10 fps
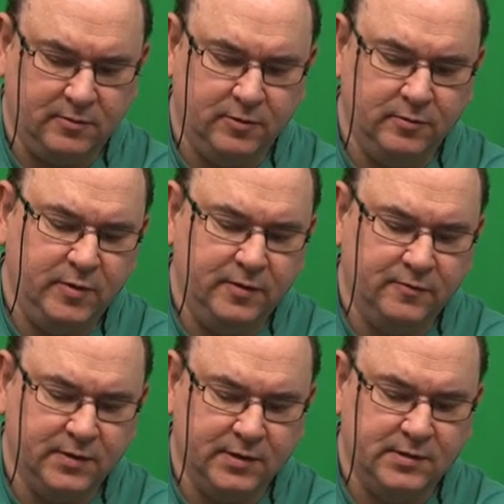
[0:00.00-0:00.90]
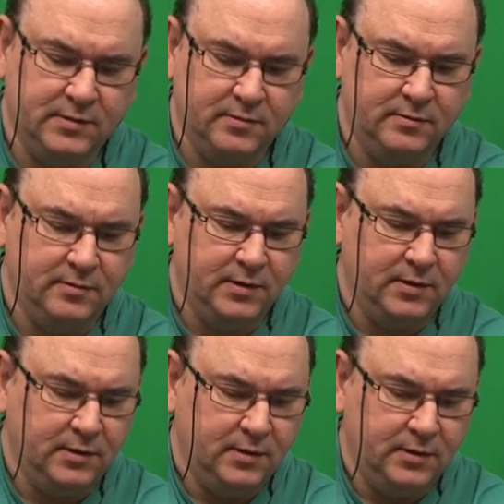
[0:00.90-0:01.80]
could be fixed.
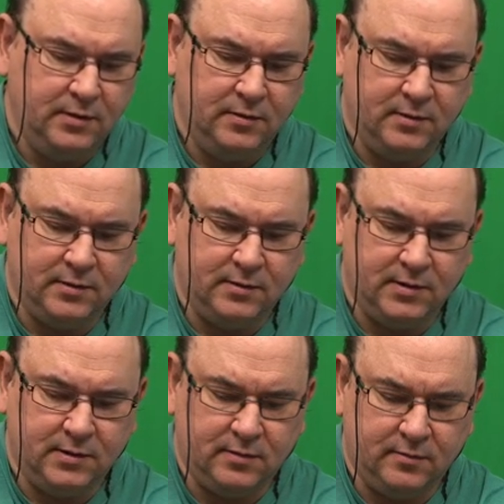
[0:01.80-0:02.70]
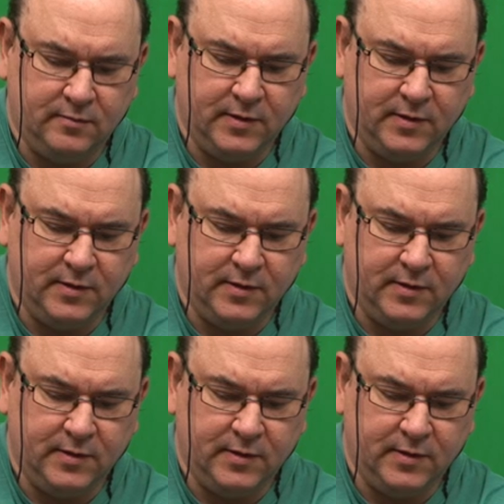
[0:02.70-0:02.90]
And then,